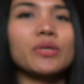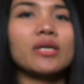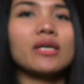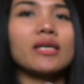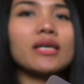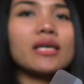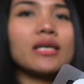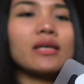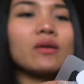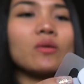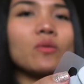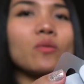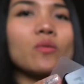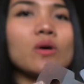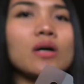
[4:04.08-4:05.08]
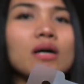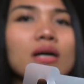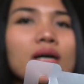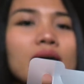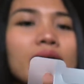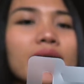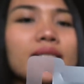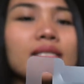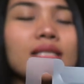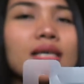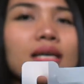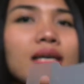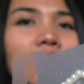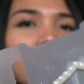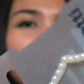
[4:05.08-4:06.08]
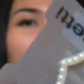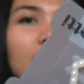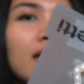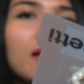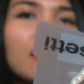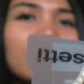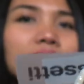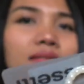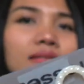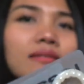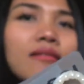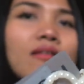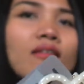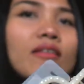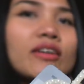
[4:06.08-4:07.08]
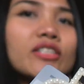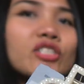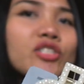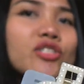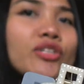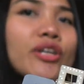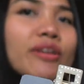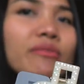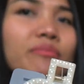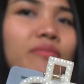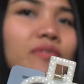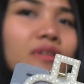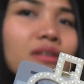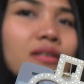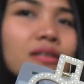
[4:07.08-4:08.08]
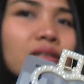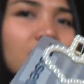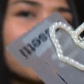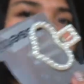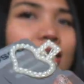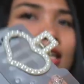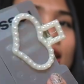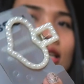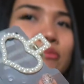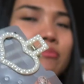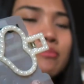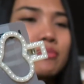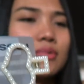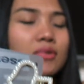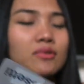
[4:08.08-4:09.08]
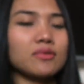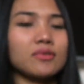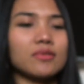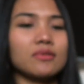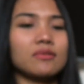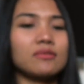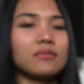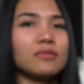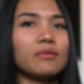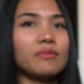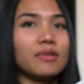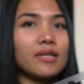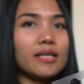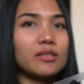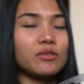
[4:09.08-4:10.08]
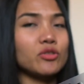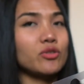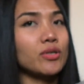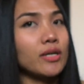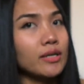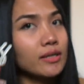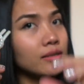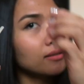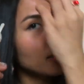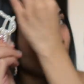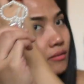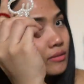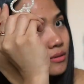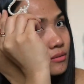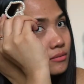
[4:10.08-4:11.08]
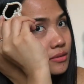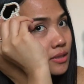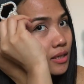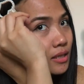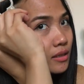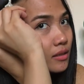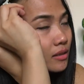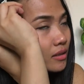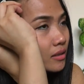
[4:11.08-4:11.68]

pink, white, and heart shape clip also. I would like to try it, how it looks like.